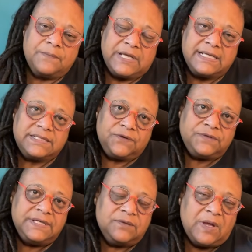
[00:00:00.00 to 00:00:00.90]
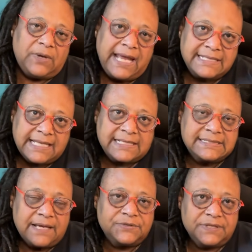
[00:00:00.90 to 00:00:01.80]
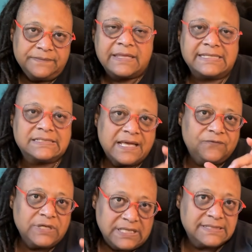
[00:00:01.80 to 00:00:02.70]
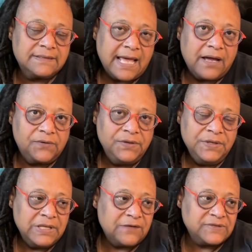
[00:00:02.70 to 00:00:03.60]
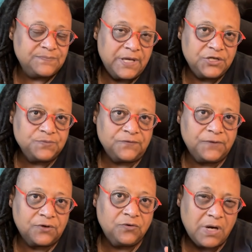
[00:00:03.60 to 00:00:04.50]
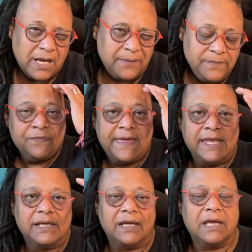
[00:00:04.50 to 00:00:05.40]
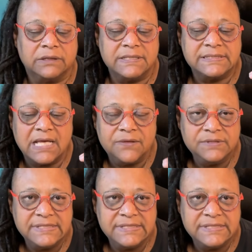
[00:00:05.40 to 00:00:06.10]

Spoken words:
Because the 13th Amendment has that exception that slavery is allowed if it's punishment for a crime, then the southern